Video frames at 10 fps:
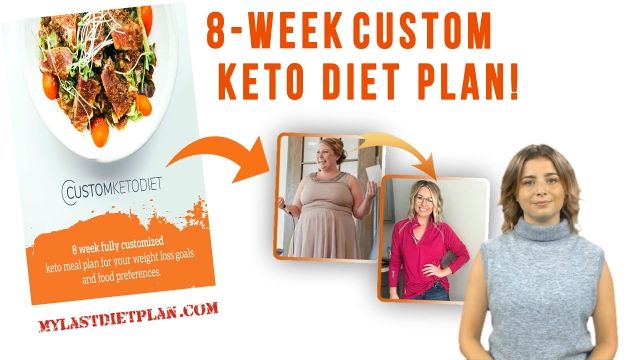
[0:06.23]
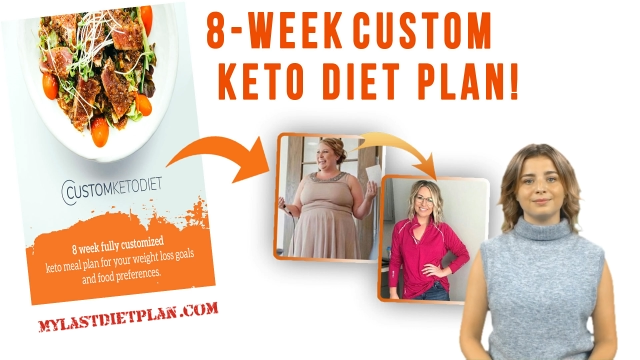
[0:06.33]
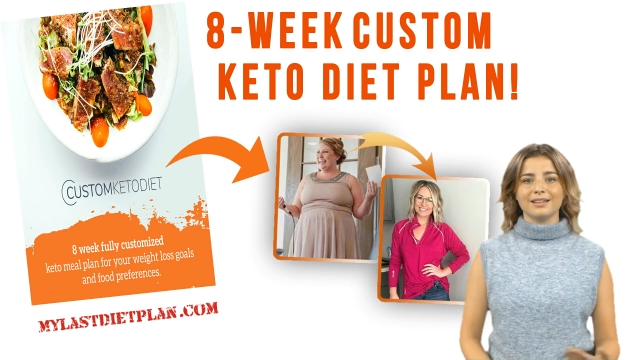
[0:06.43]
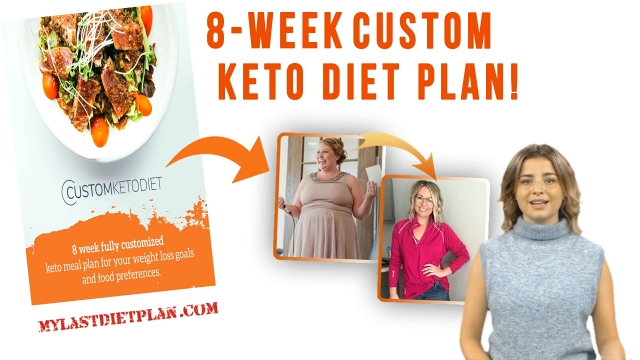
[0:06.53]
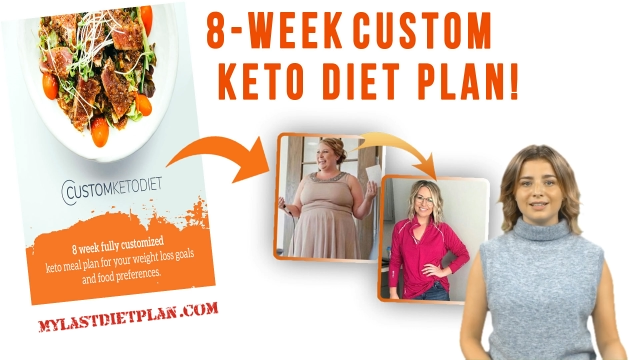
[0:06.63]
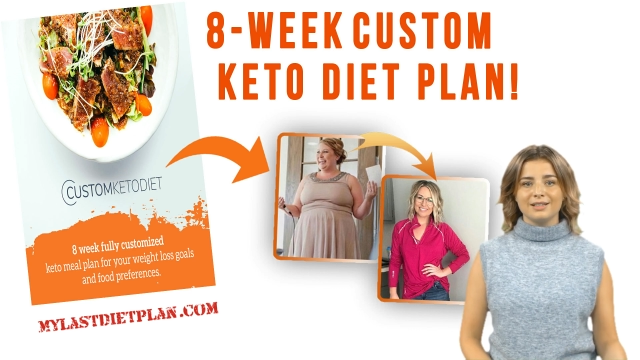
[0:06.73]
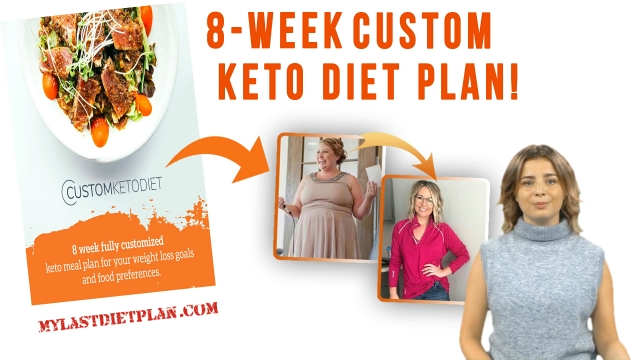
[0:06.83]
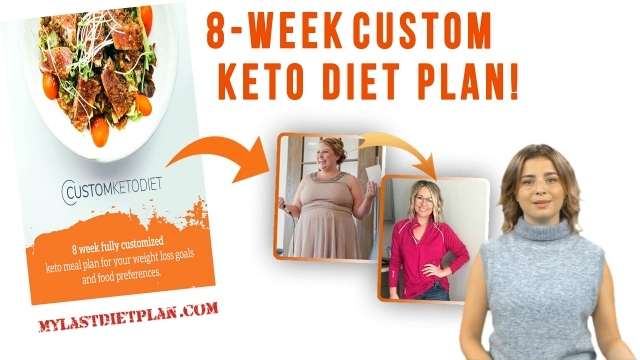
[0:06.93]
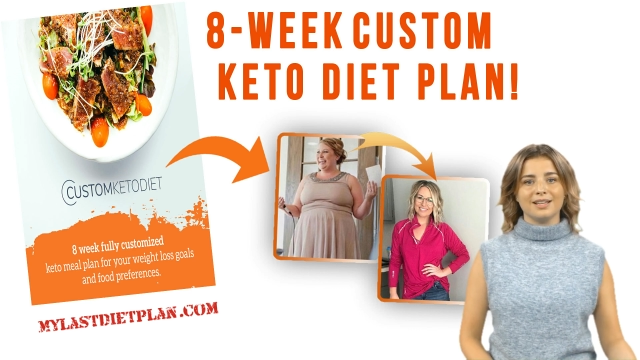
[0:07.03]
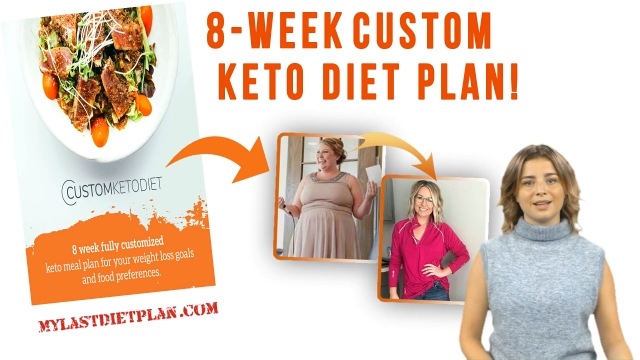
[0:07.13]
The
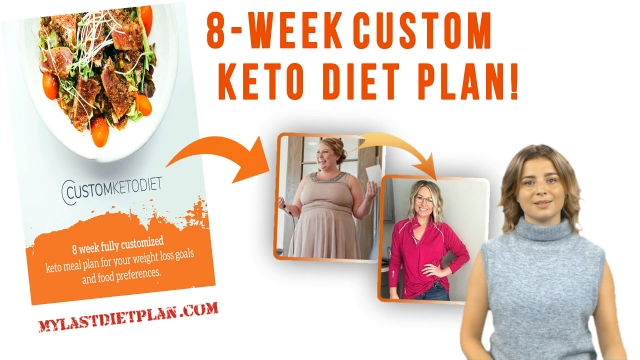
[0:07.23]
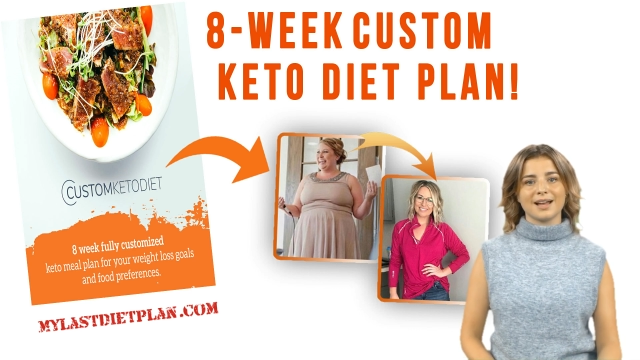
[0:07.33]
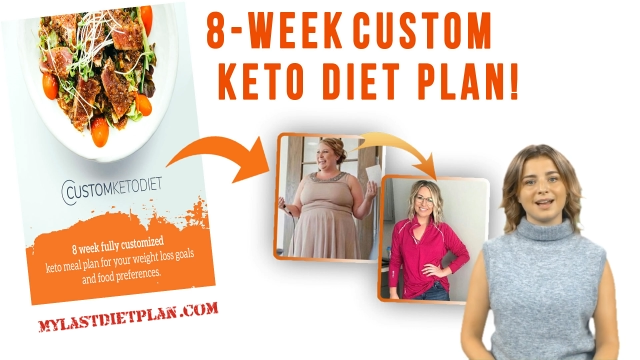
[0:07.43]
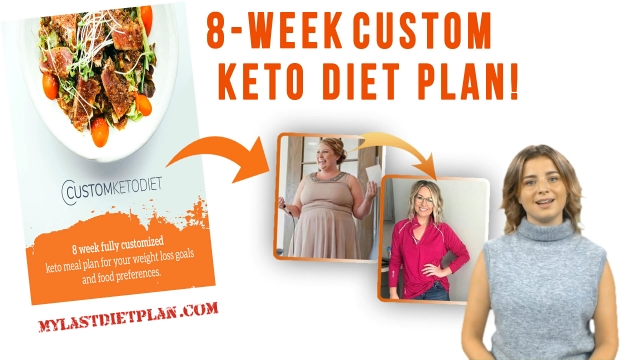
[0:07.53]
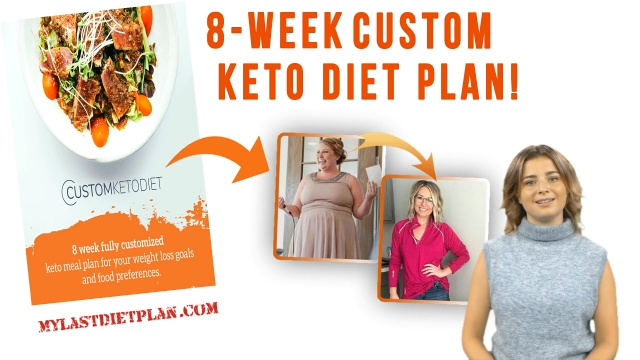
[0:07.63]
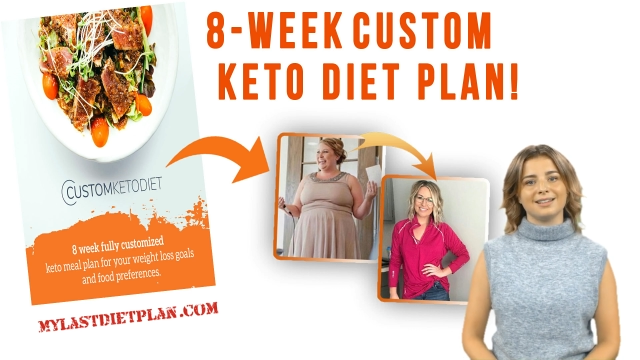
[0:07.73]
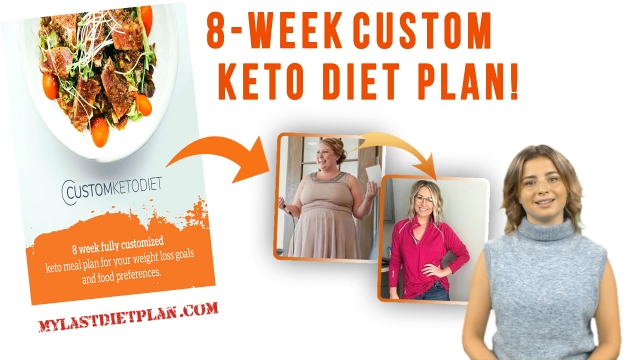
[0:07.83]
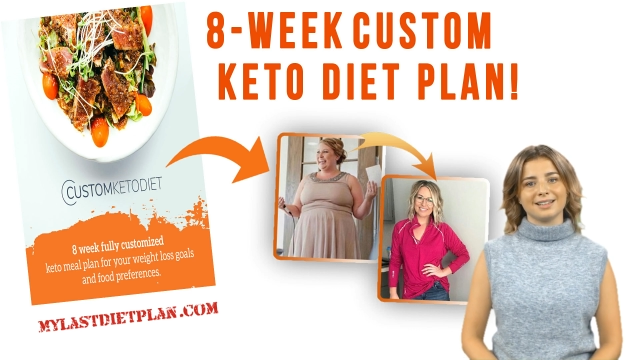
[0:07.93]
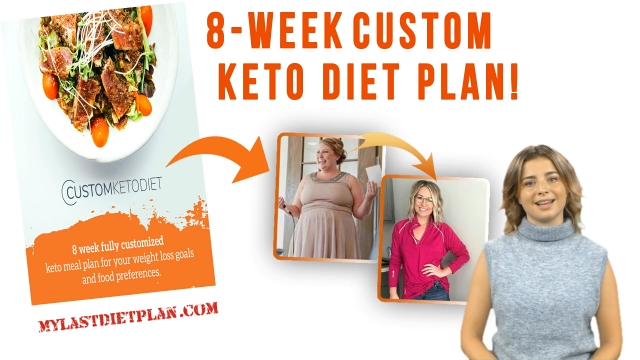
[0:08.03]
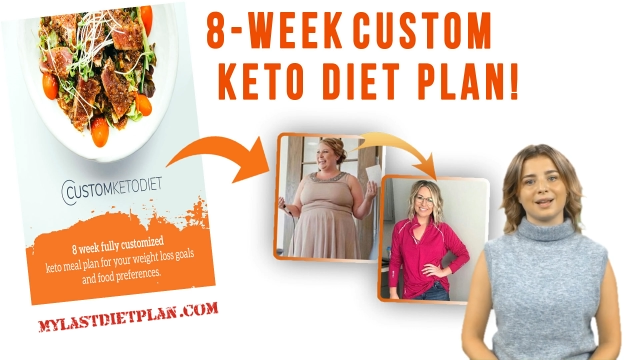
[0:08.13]
custom keto diet is
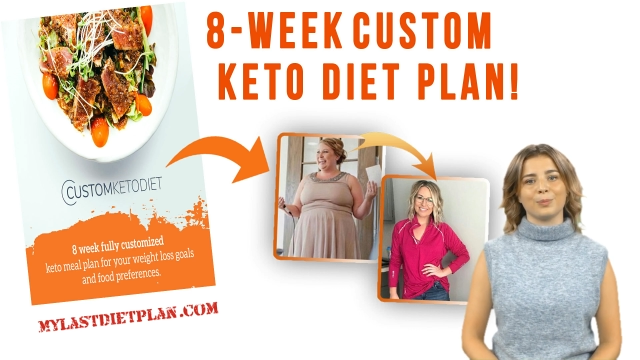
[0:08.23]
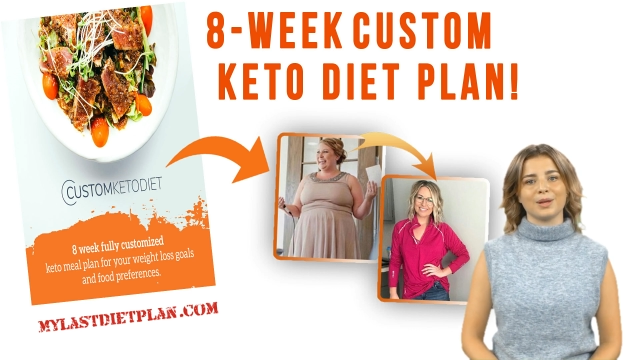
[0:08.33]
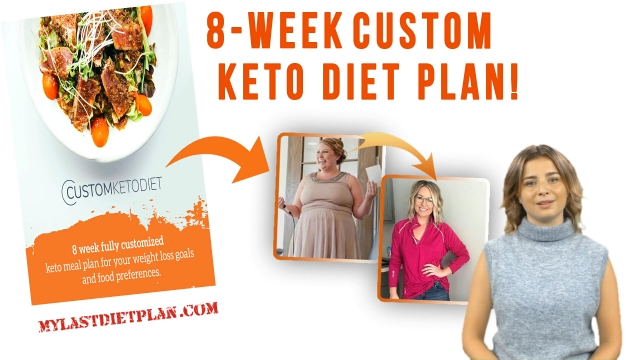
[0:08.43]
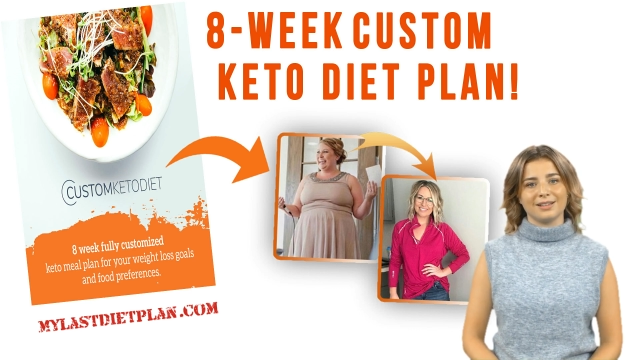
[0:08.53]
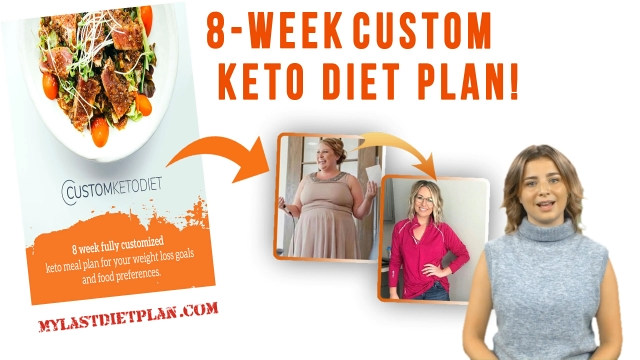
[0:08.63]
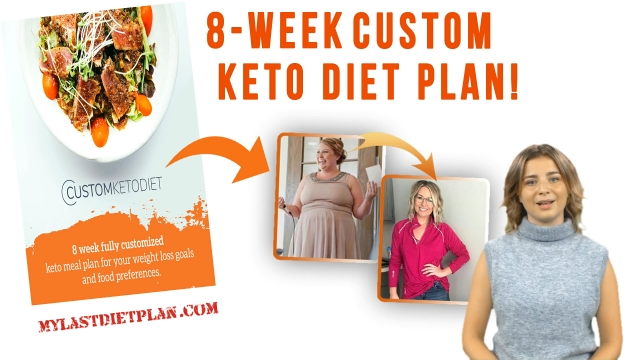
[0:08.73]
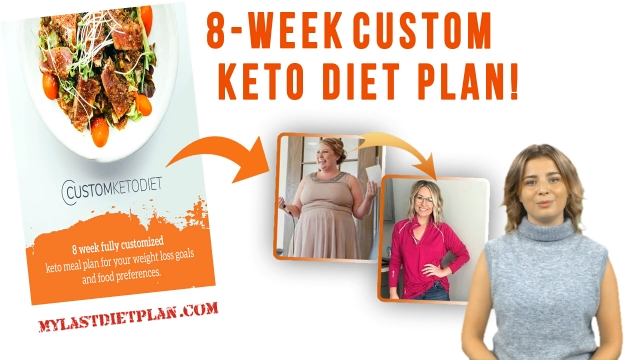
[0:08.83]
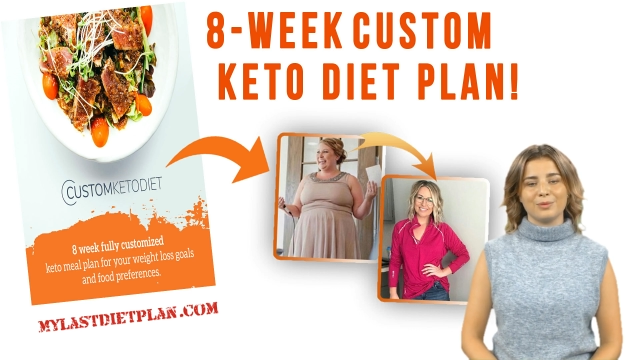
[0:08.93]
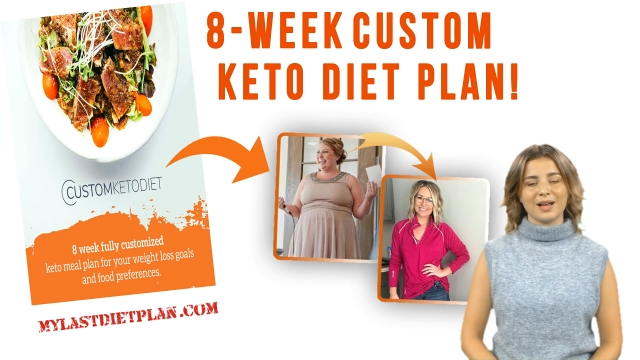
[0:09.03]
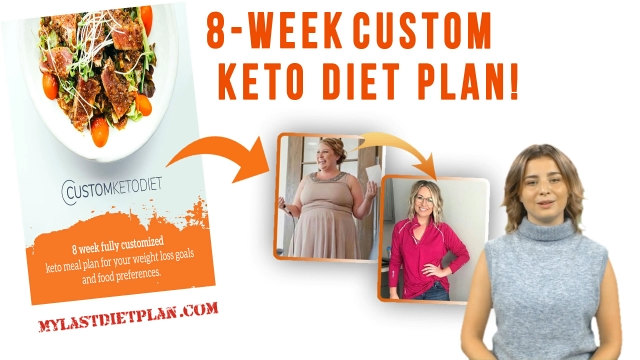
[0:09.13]
an 8-week
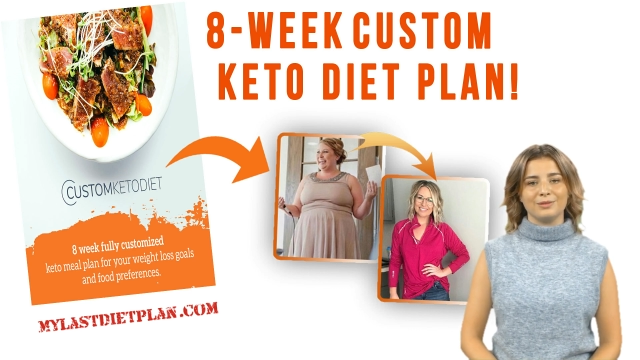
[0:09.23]
diet plan